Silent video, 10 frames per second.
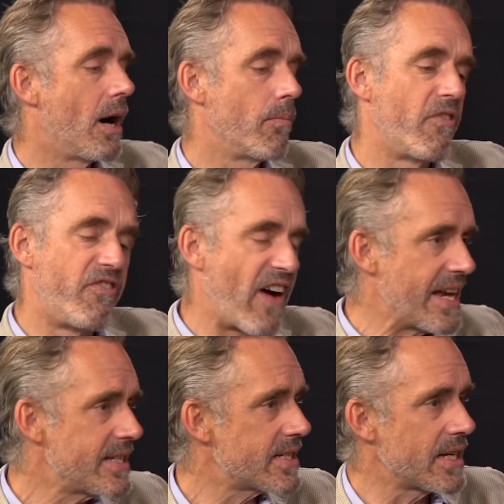Um,
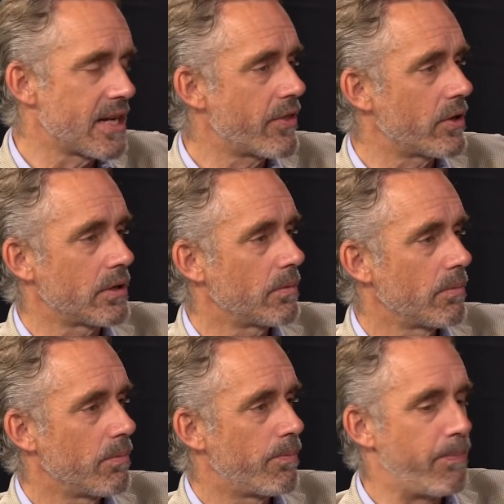vice, another
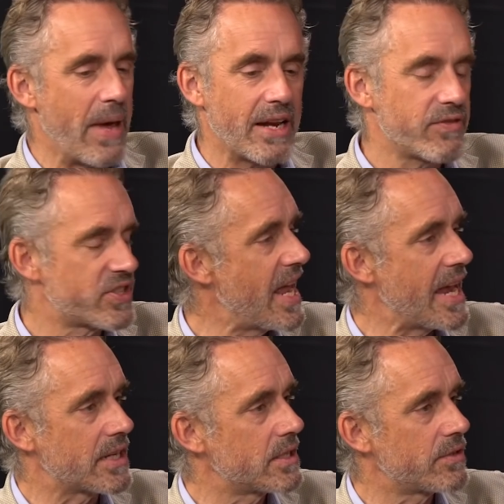pit of
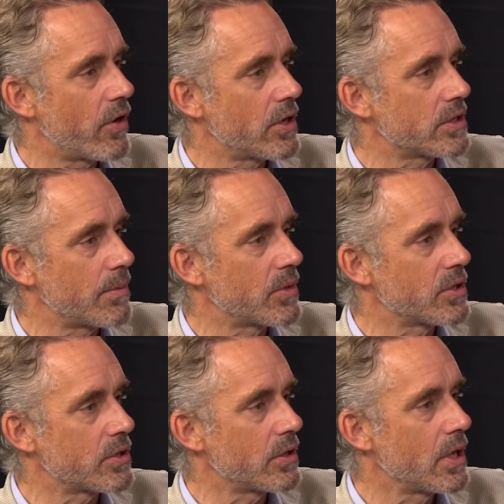snakes as far as I'm
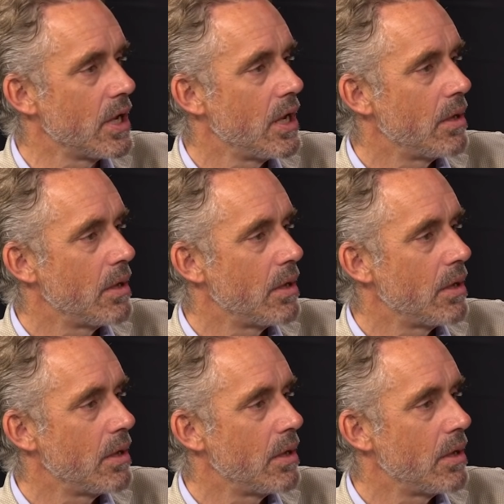concerned.